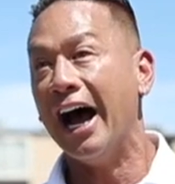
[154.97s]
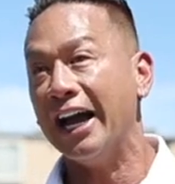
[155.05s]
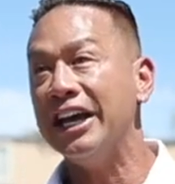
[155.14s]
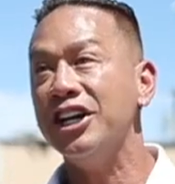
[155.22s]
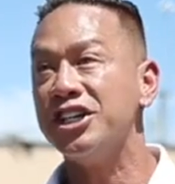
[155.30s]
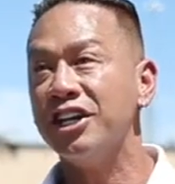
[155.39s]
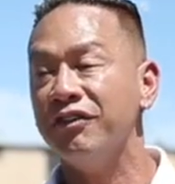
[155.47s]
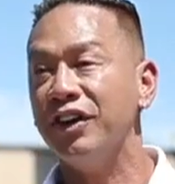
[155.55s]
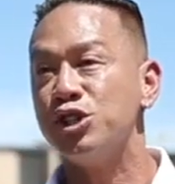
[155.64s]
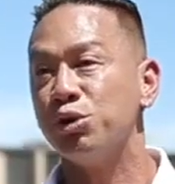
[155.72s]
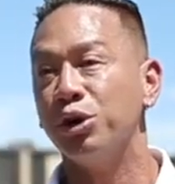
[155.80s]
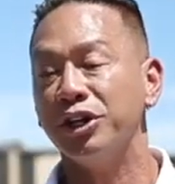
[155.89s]
Each
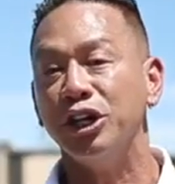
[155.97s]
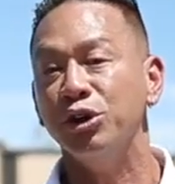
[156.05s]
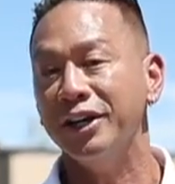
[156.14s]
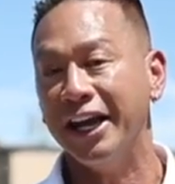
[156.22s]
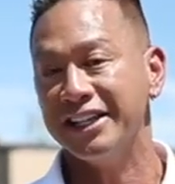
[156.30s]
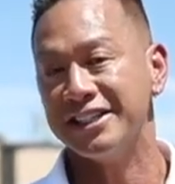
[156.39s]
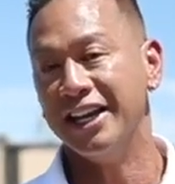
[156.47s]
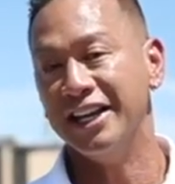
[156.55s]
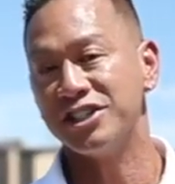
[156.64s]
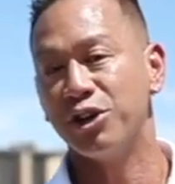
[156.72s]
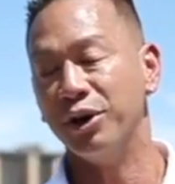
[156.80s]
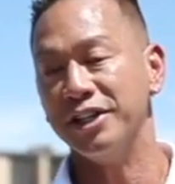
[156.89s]
individual unit
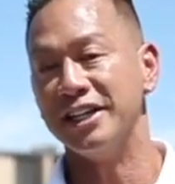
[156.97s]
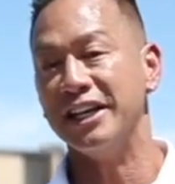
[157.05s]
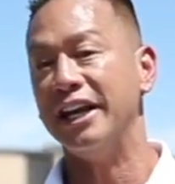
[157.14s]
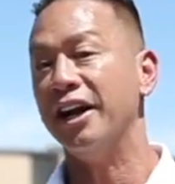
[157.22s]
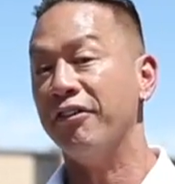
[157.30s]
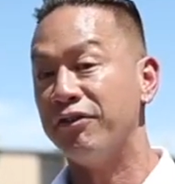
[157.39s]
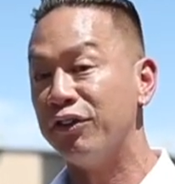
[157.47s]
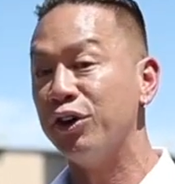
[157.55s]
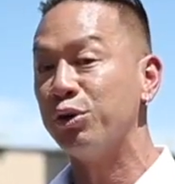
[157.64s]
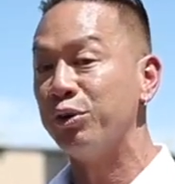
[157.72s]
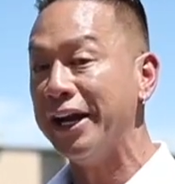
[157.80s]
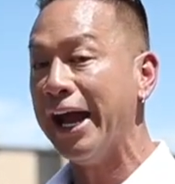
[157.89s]
is going to need a
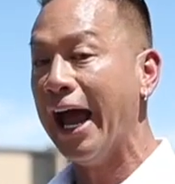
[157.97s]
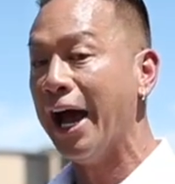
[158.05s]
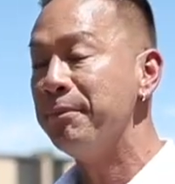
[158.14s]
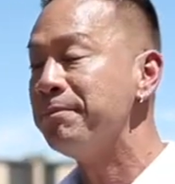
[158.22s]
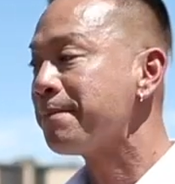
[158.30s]
full rehab,